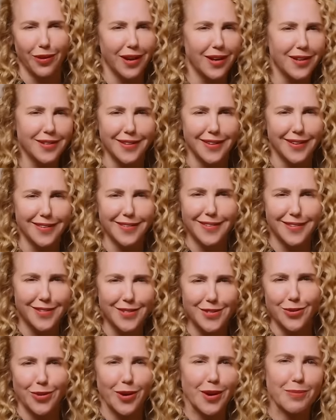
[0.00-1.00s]
reason to
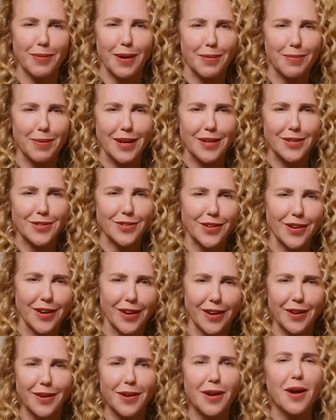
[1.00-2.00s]
join my
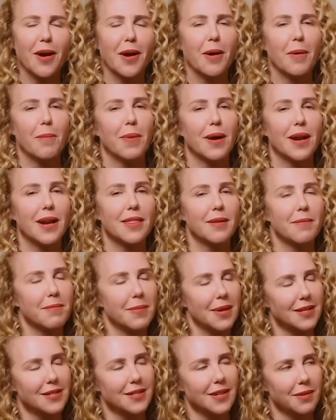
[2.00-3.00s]
Patreon. Yeah. But in the
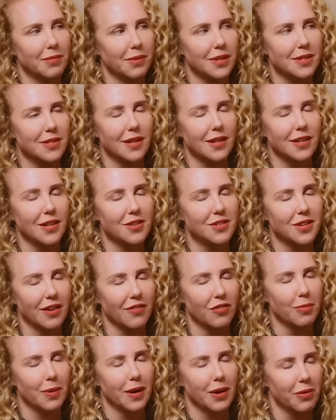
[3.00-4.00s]
meantime, Melissa, can you tell
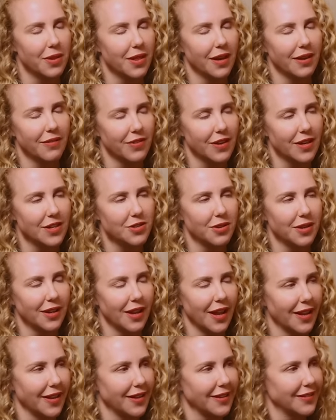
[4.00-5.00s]
everybody where they can find you
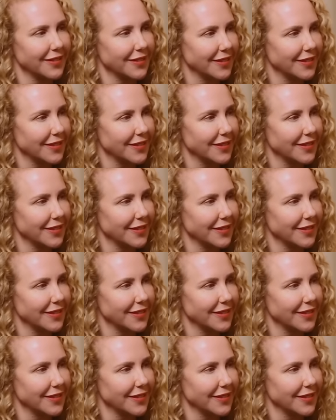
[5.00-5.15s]
online?